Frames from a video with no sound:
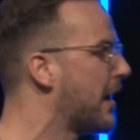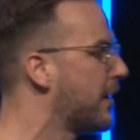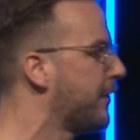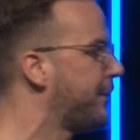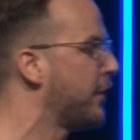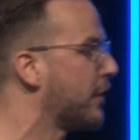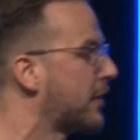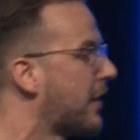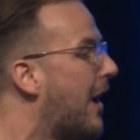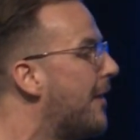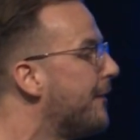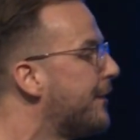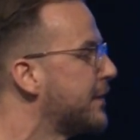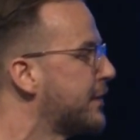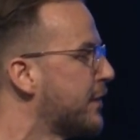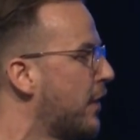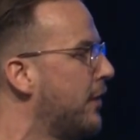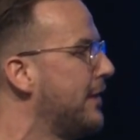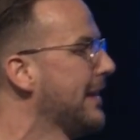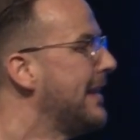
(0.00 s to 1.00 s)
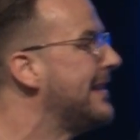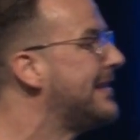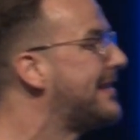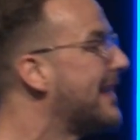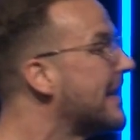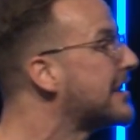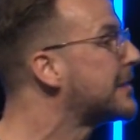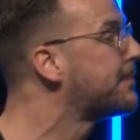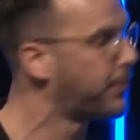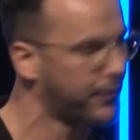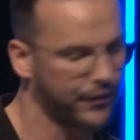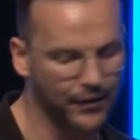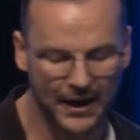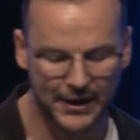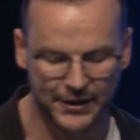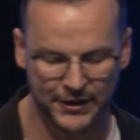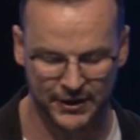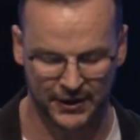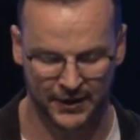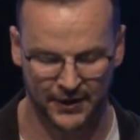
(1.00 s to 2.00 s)
out of your comfort zone in
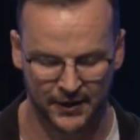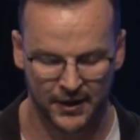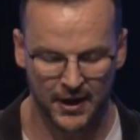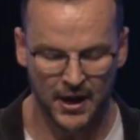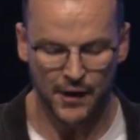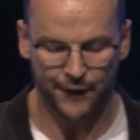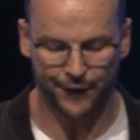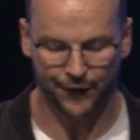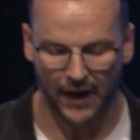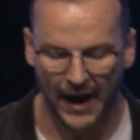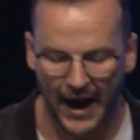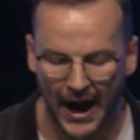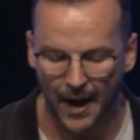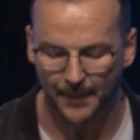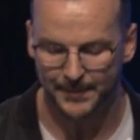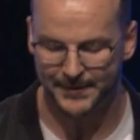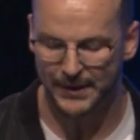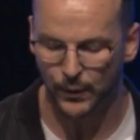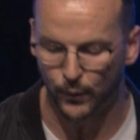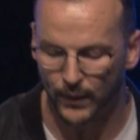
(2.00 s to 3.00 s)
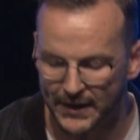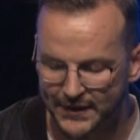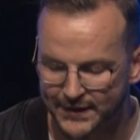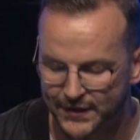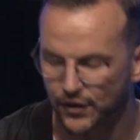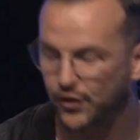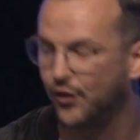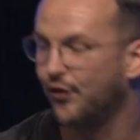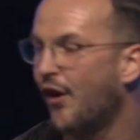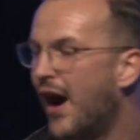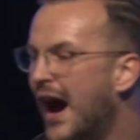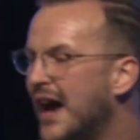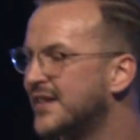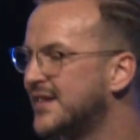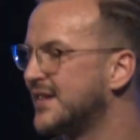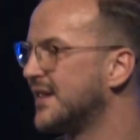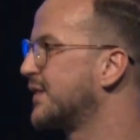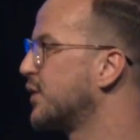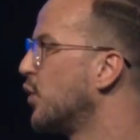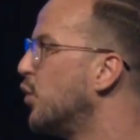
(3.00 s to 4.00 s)
desperation for help. See, when it's a
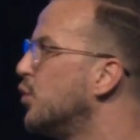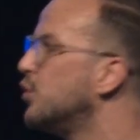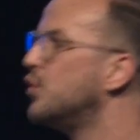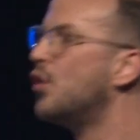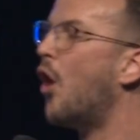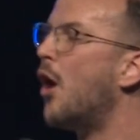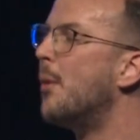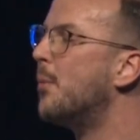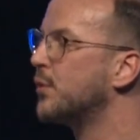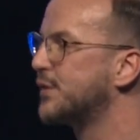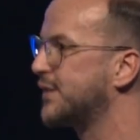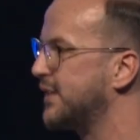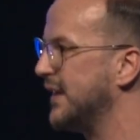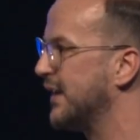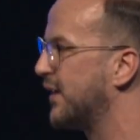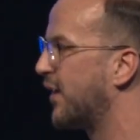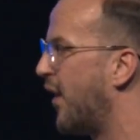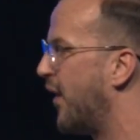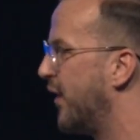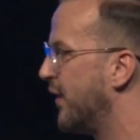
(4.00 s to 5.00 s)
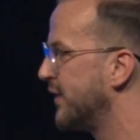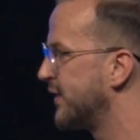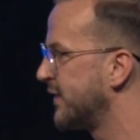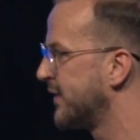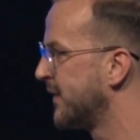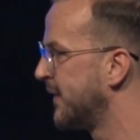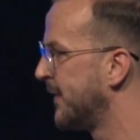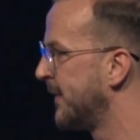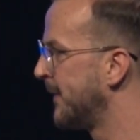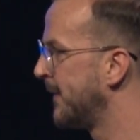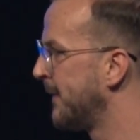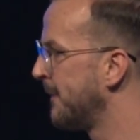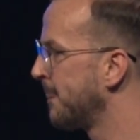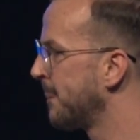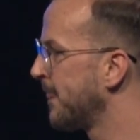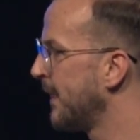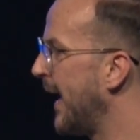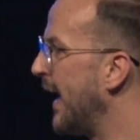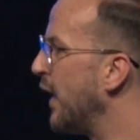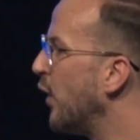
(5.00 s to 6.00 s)
crisis, all normalcy goes.
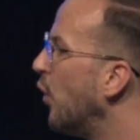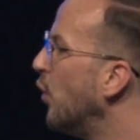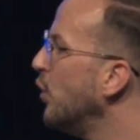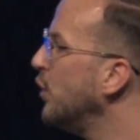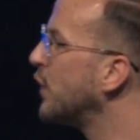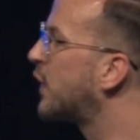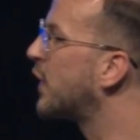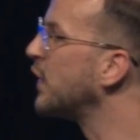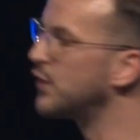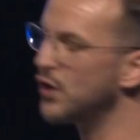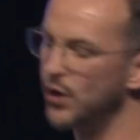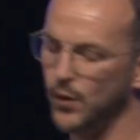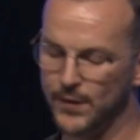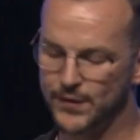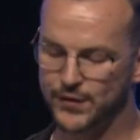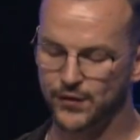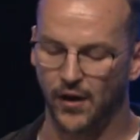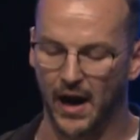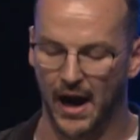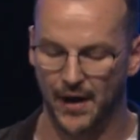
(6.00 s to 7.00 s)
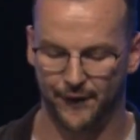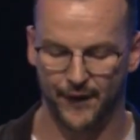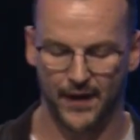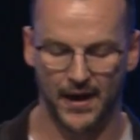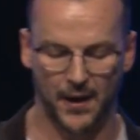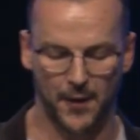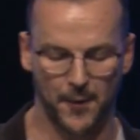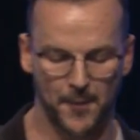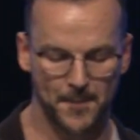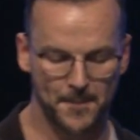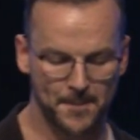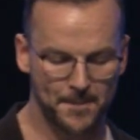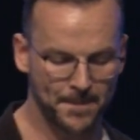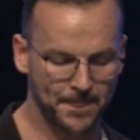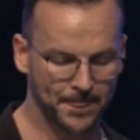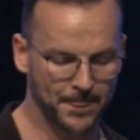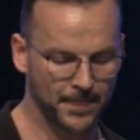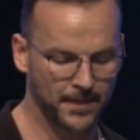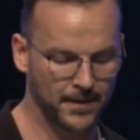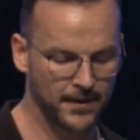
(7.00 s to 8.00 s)
And all you can do is cry for help.
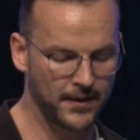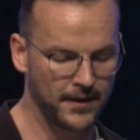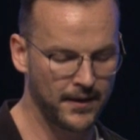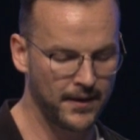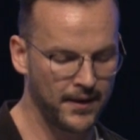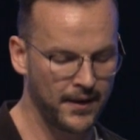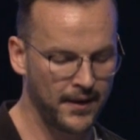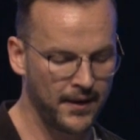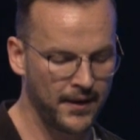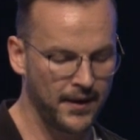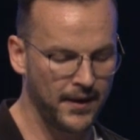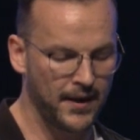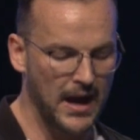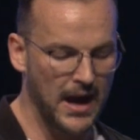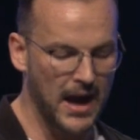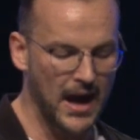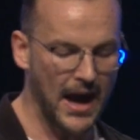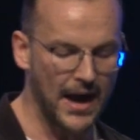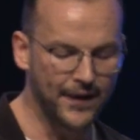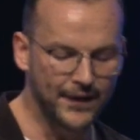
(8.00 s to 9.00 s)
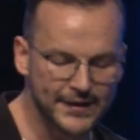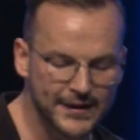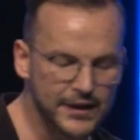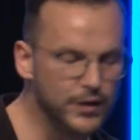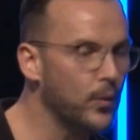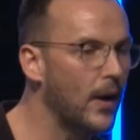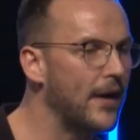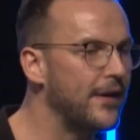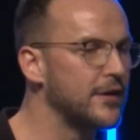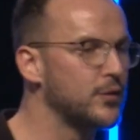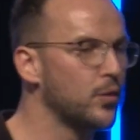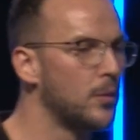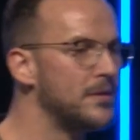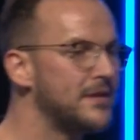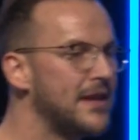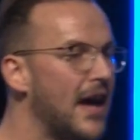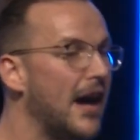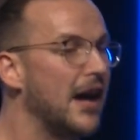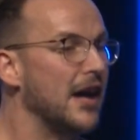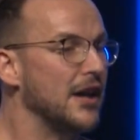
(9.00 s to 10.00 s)
And this is where this
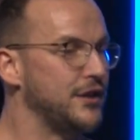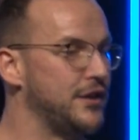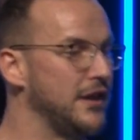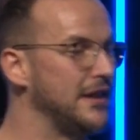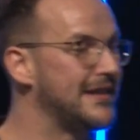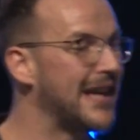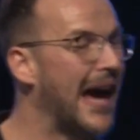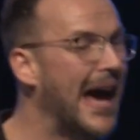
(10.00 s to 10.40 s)
woman's at. She